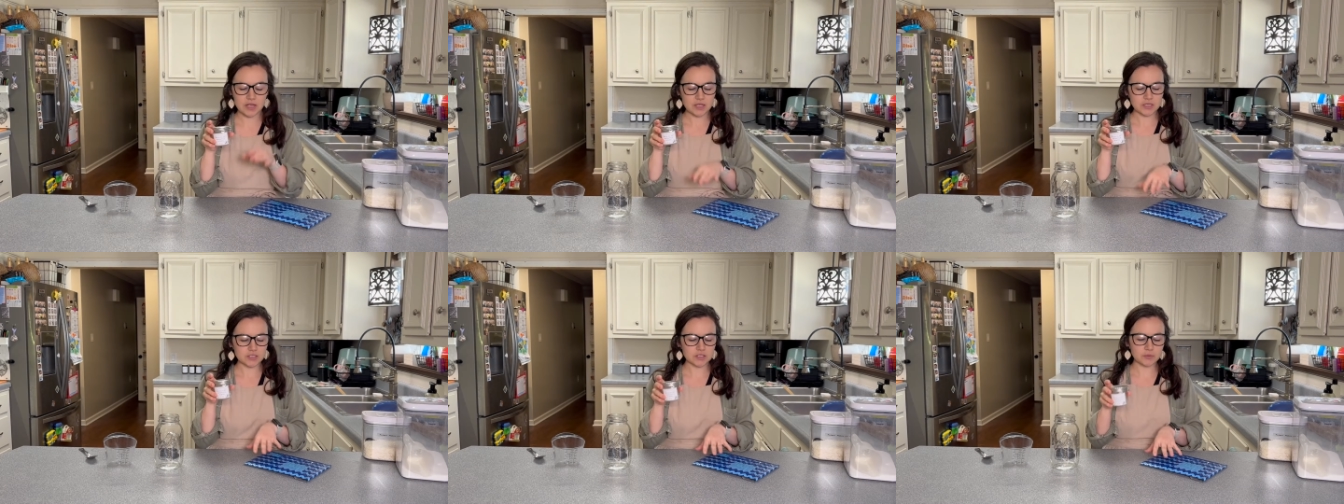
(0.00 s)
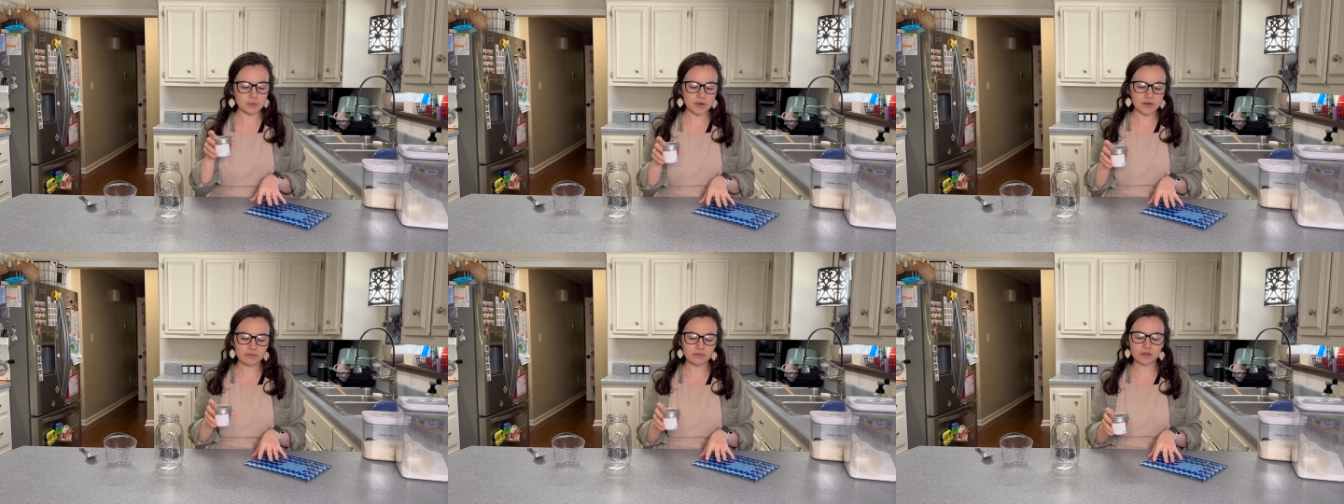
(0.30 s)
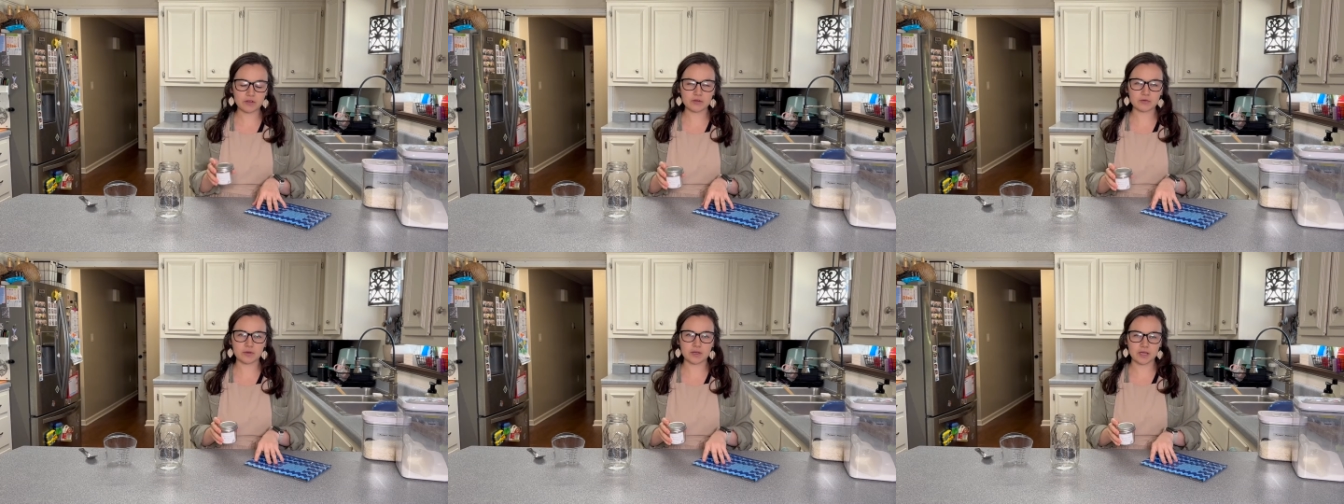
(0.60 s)
So whenever
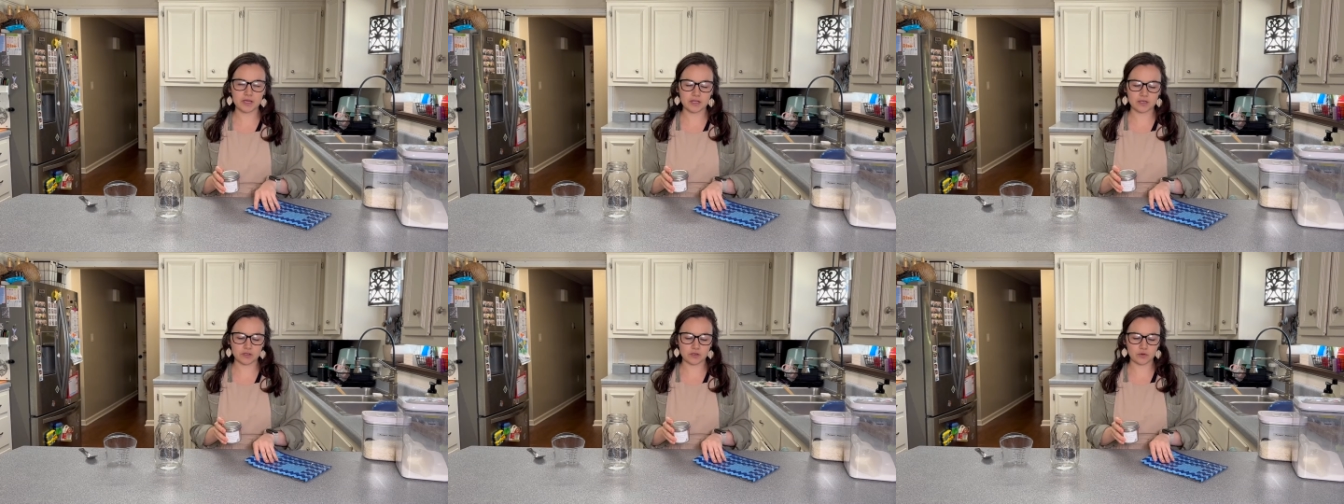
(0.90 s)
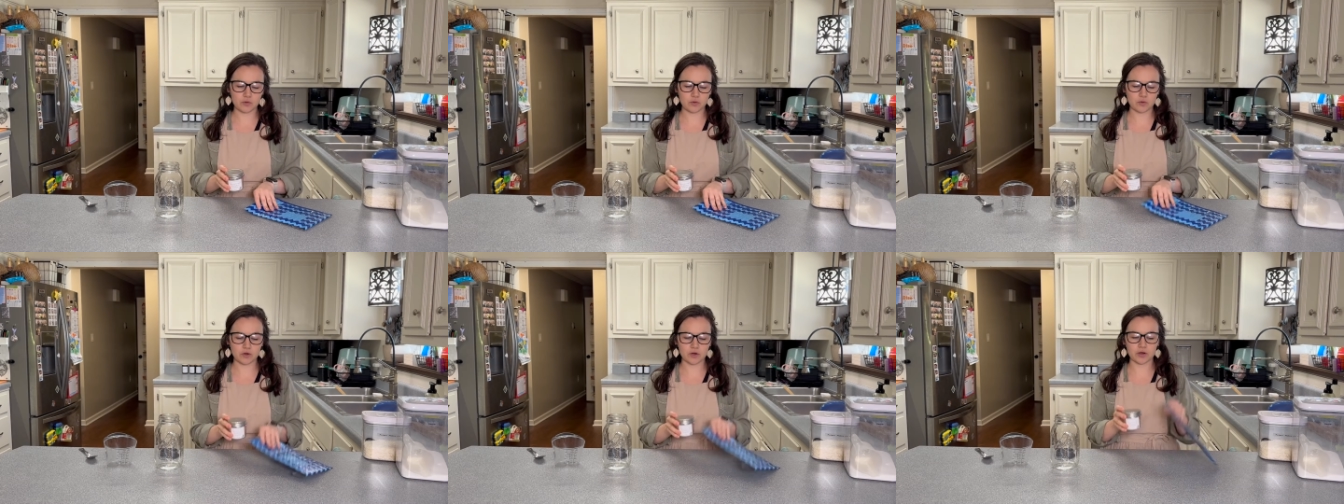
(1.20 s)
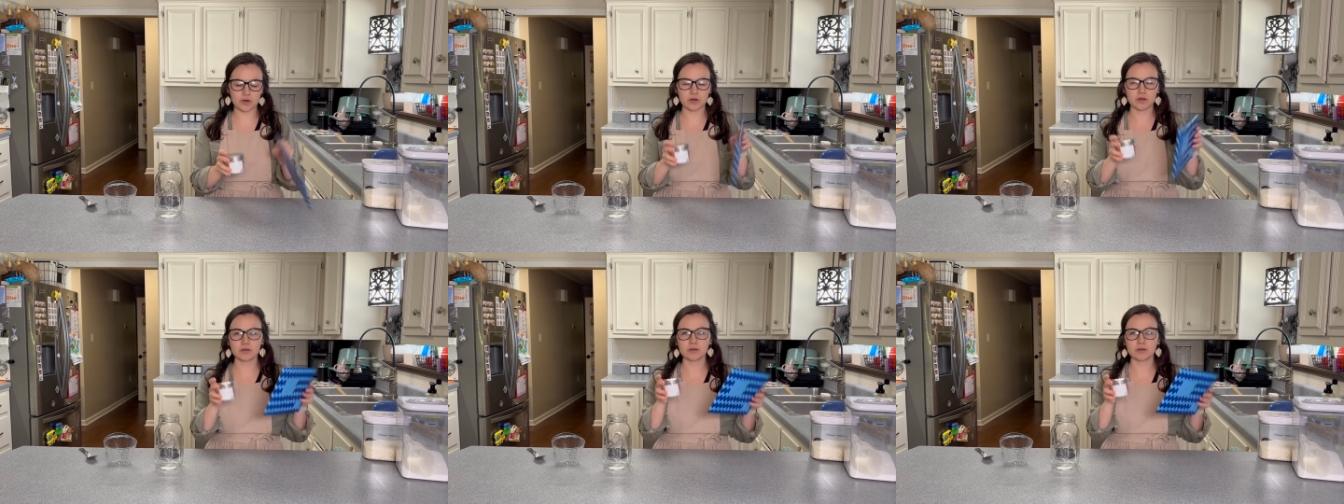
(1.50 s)
you get your